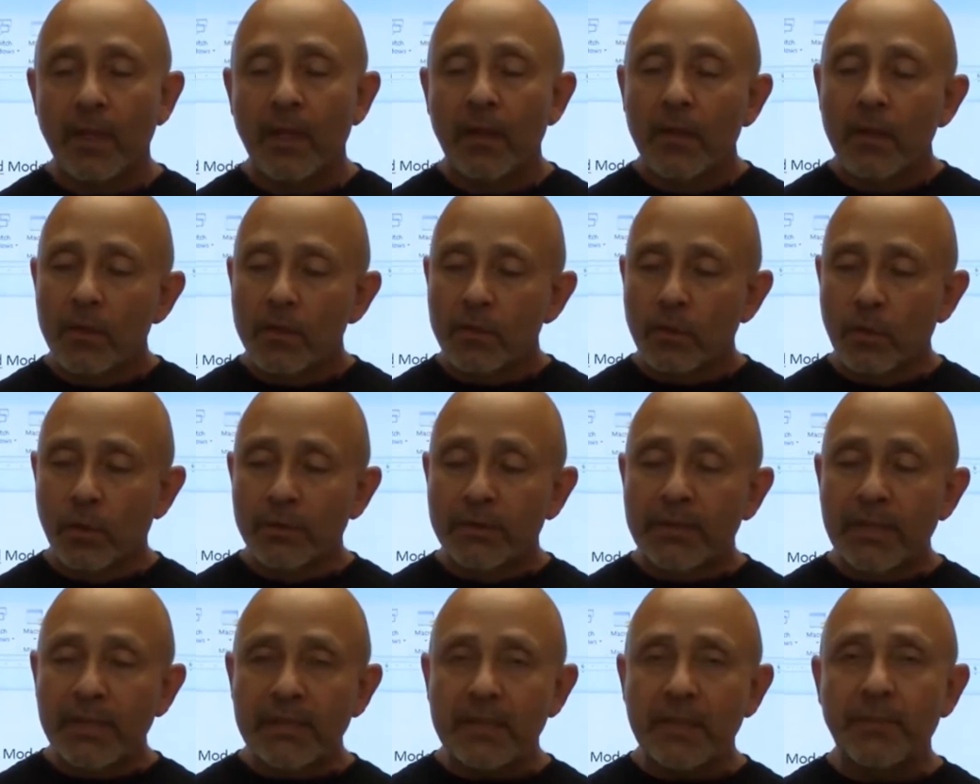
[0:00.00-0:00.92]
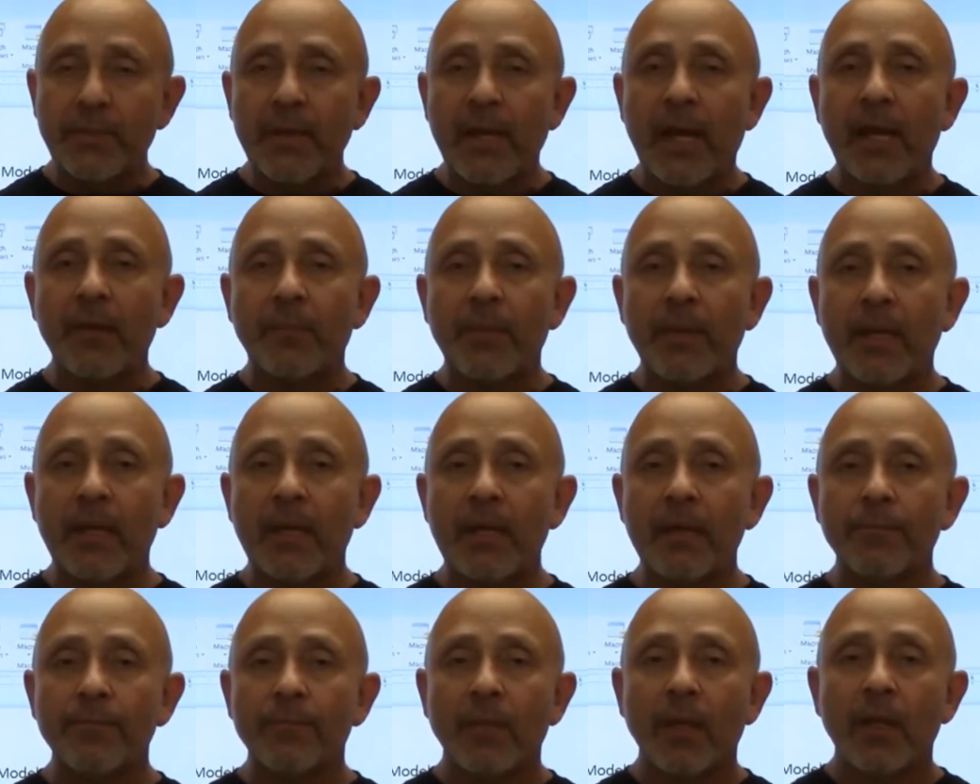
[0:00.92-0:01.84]
So
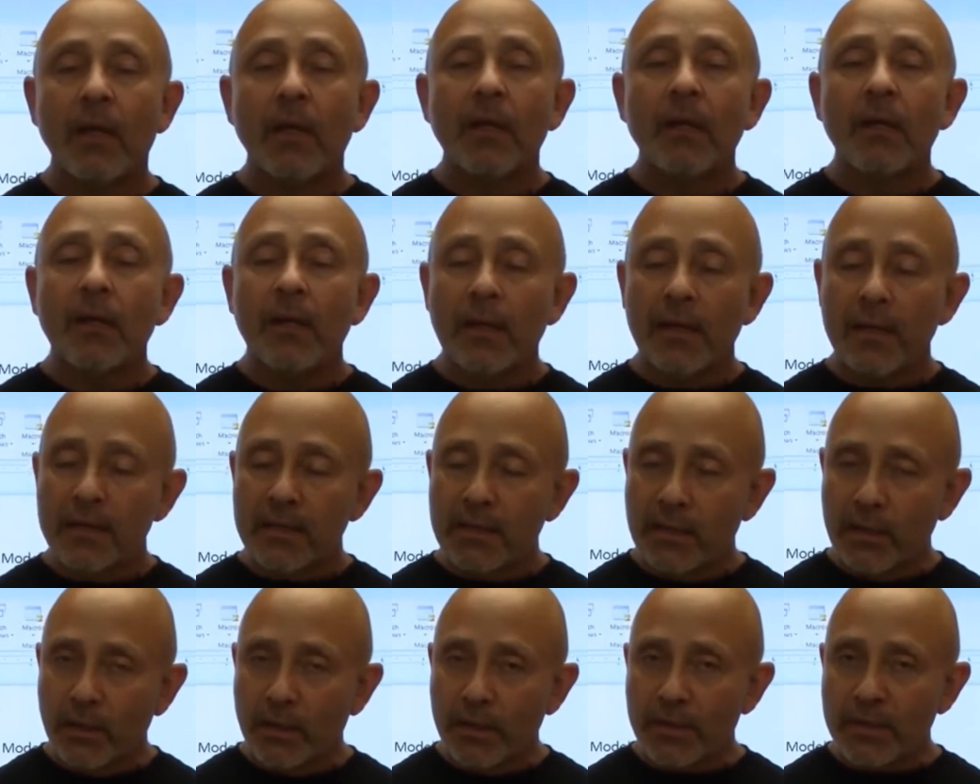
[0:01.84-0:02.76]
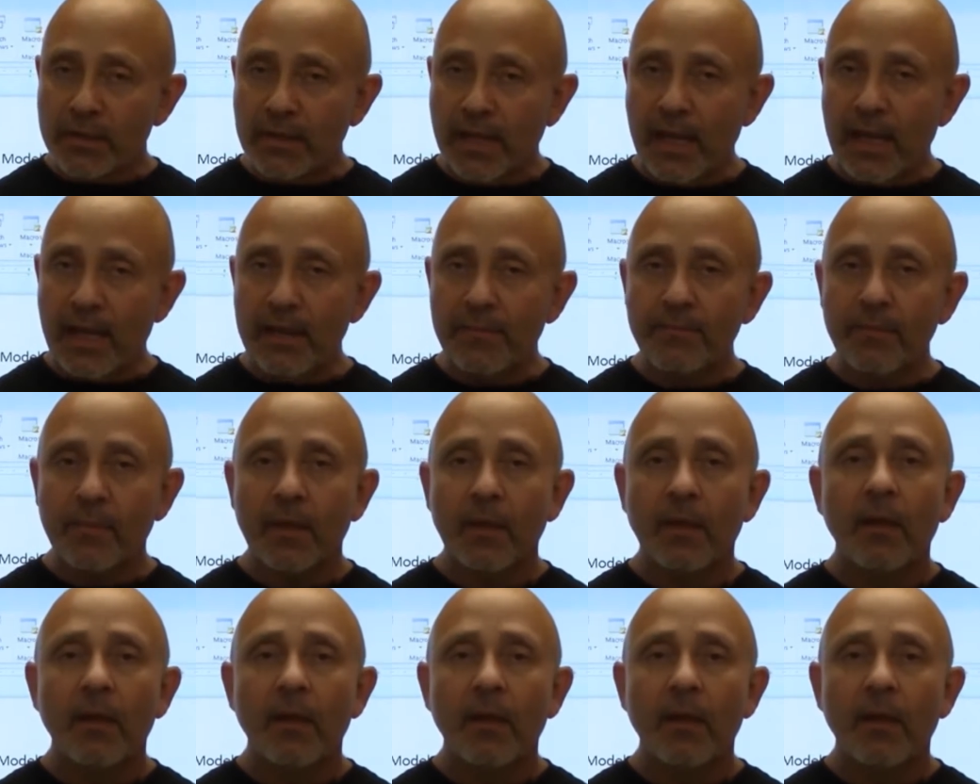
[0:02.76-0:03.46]
TCP/IP is here to stay,